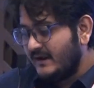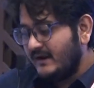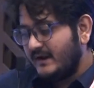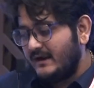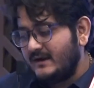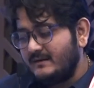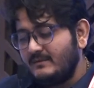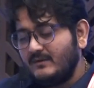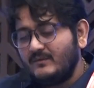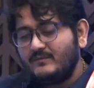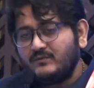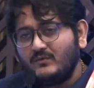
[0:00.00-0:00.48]

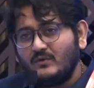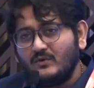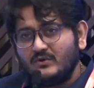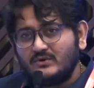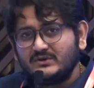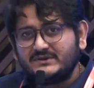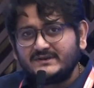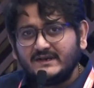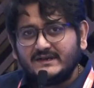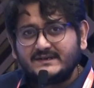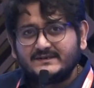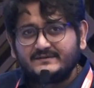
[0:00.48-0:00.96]
And about 4
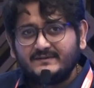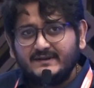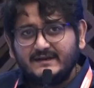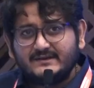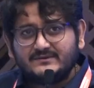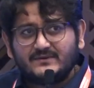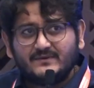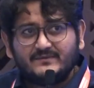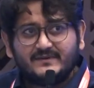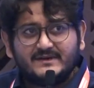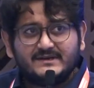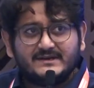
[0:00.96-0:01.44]
to 6
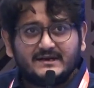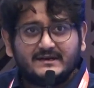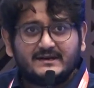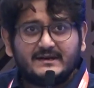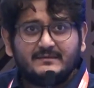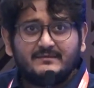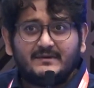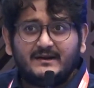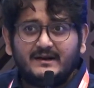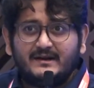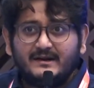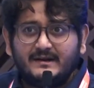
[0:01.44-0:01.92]
weeks of
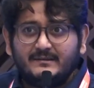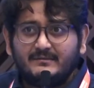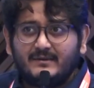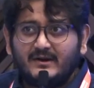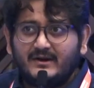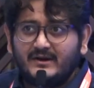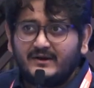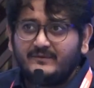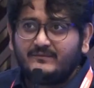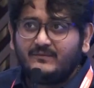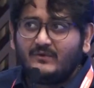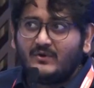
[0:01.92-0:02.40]
injectable
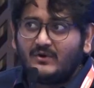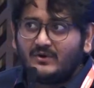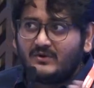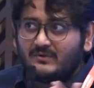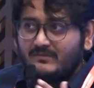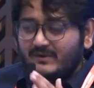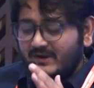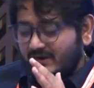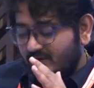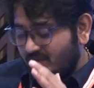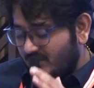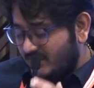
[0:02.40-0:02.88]
antibiotic
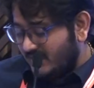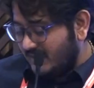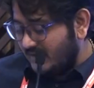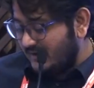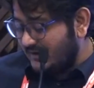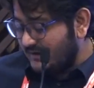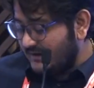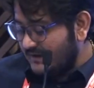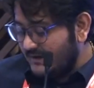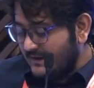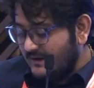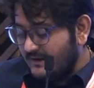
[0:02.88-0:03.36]
followed by
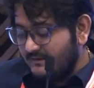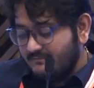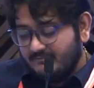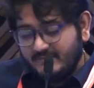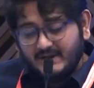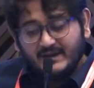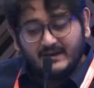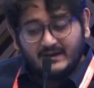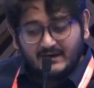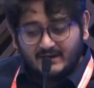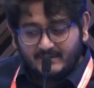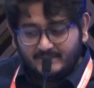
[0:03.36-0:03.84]
oral
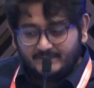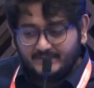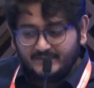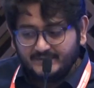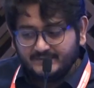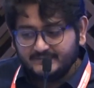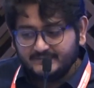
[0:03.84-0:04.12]
may help.